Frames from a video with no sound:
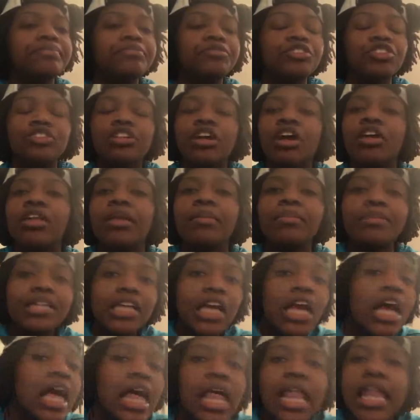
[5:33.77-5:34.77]
You know, let me
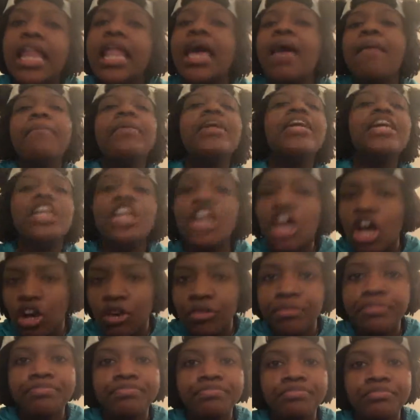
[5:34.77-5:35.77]
let me know
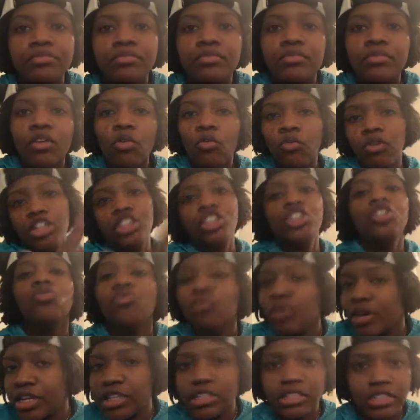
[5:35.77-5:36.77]
what you
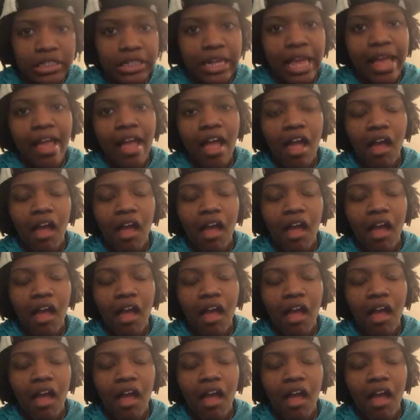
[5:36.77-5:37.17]
wanna see.